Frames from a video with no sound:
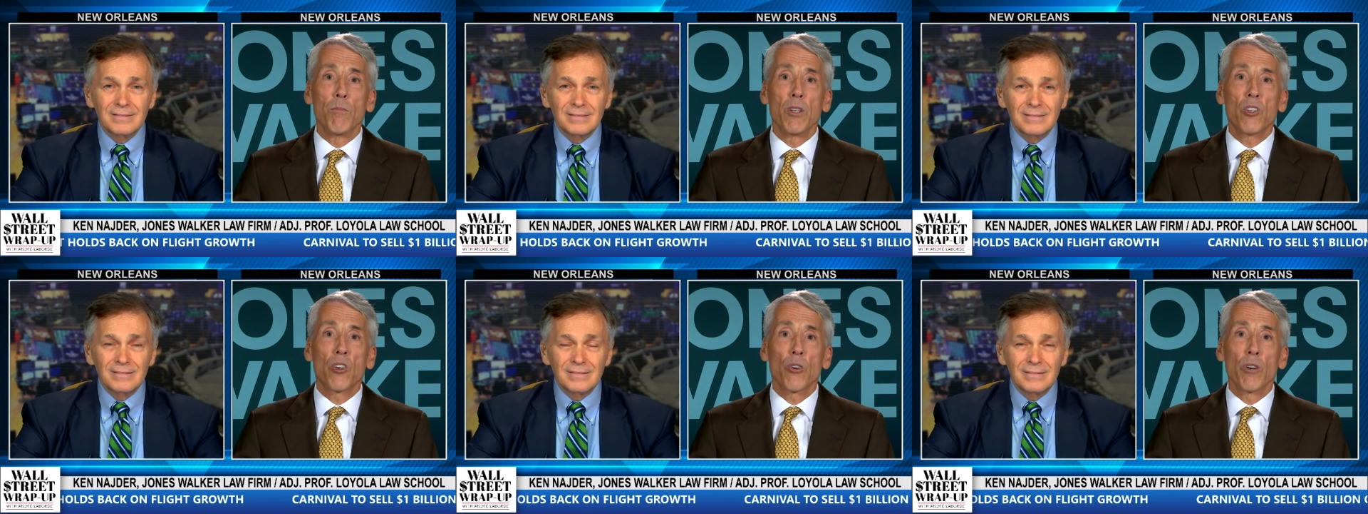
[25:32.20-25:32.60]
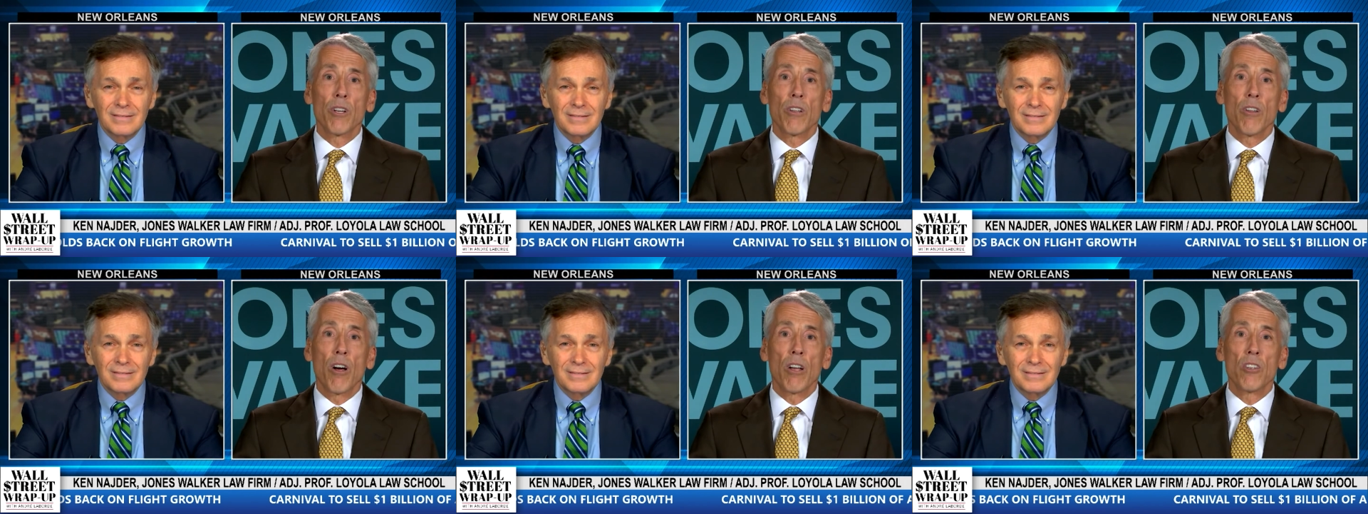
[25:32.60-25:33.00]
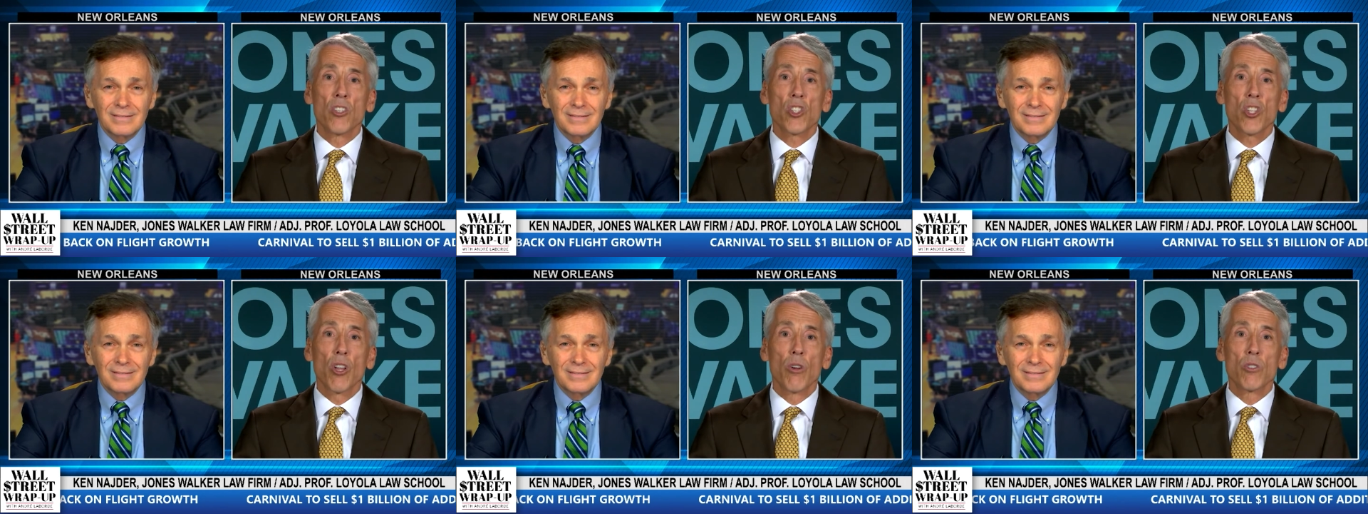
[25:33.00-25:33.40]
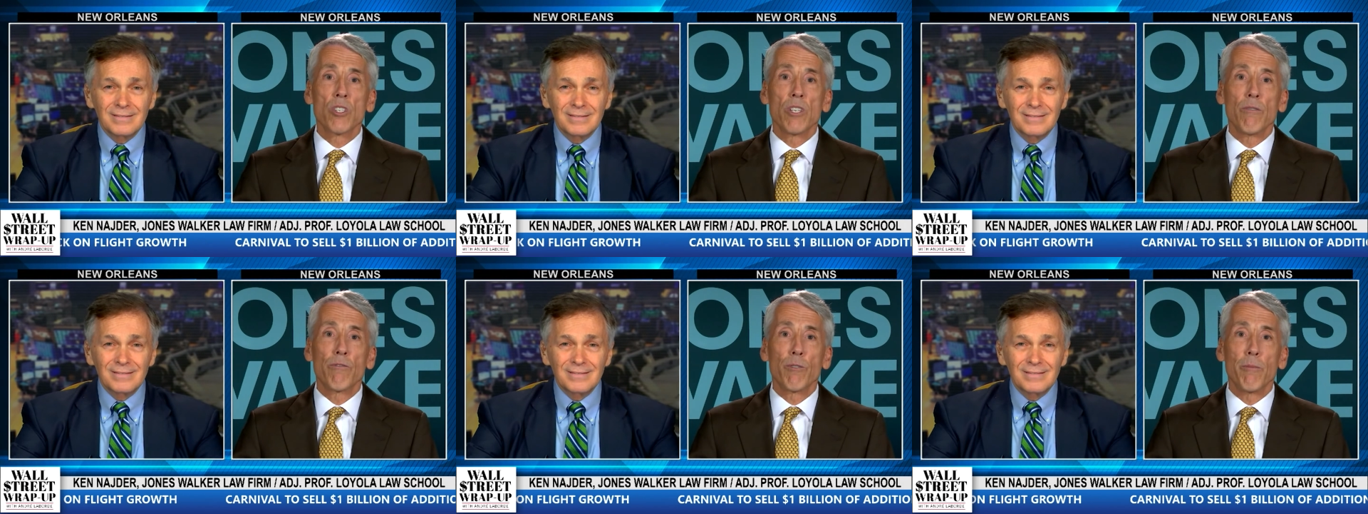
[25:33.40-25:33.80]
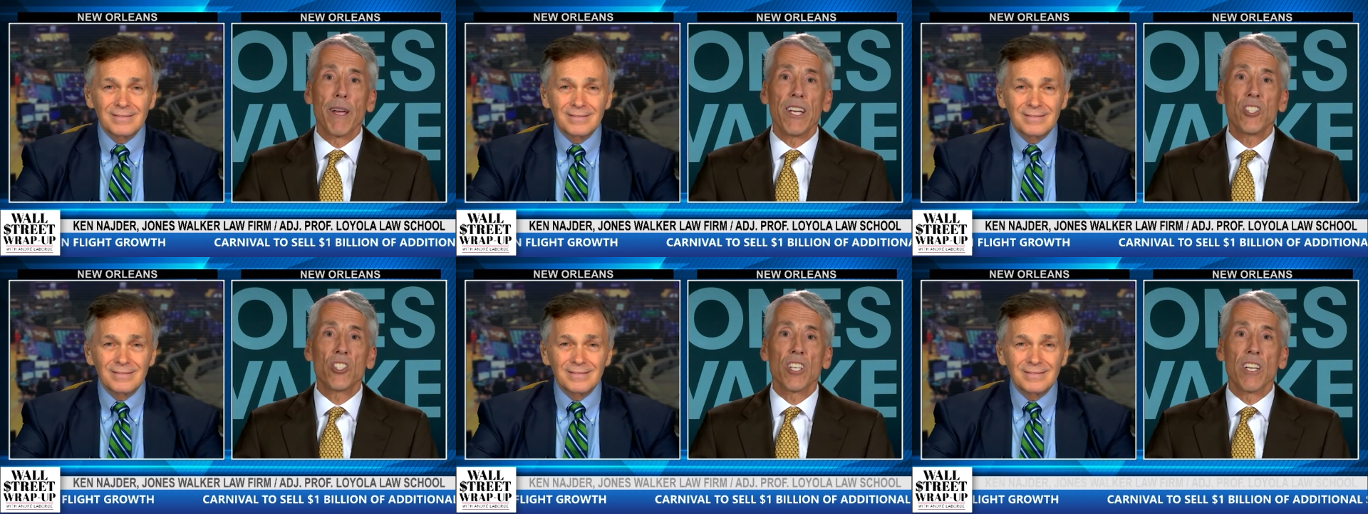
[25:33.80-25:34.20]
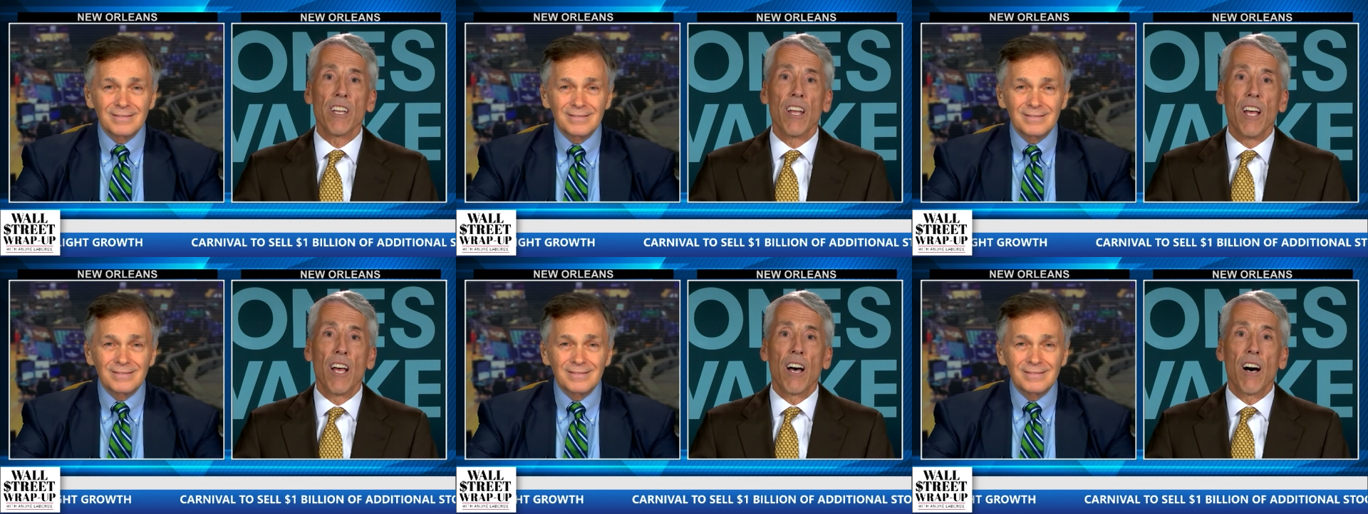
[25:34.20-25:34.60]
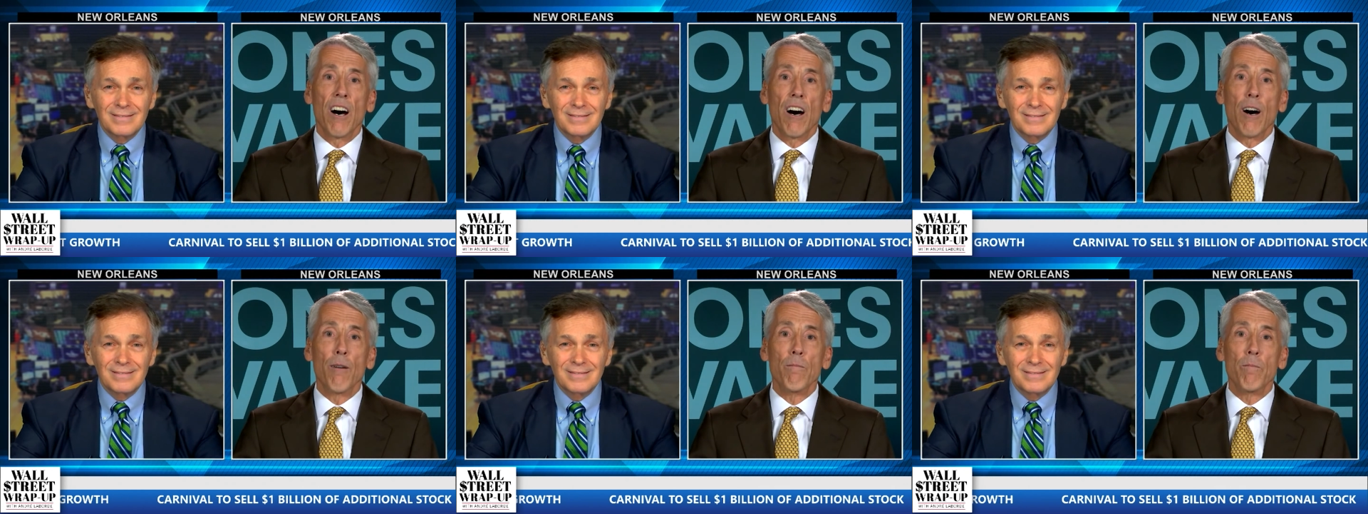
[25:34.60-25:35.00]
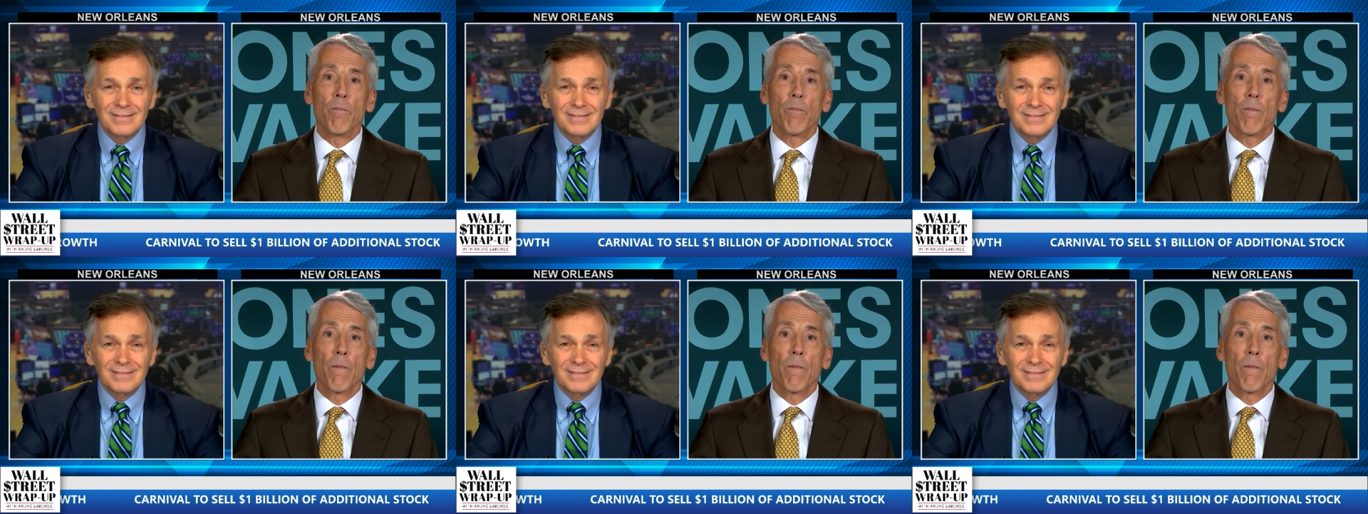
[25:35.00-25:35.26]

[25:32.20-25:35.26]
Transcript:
Speaker 1: material undisclosed information, um,